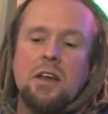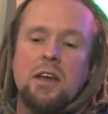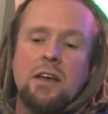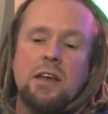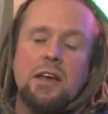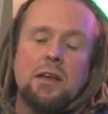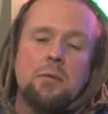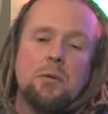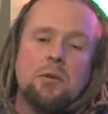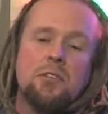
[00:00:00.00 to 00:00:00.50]
yeah,
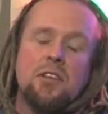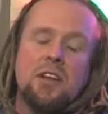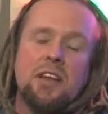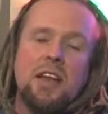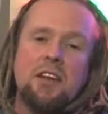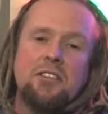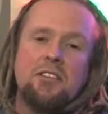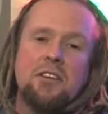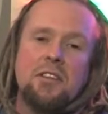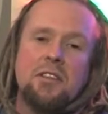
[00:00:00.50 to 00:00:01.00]
it was
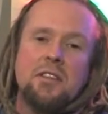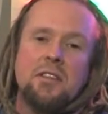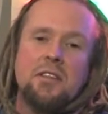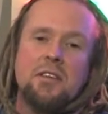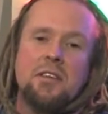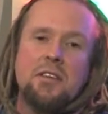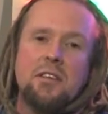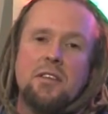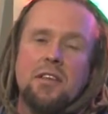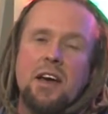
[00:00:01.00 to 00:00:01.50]

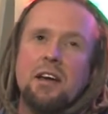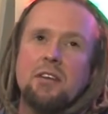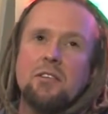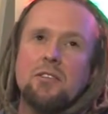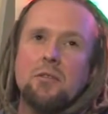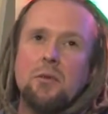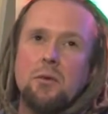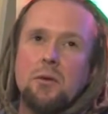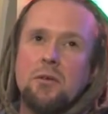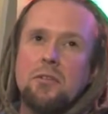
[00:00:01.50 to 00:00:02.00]
alleging
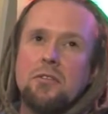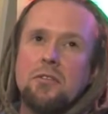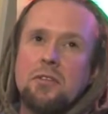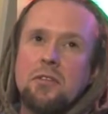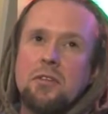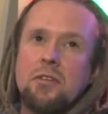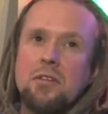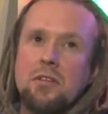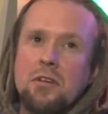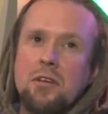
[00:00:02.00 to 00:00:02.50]
that sort
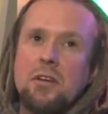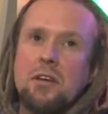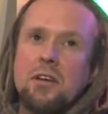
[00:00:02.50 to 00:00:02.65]
of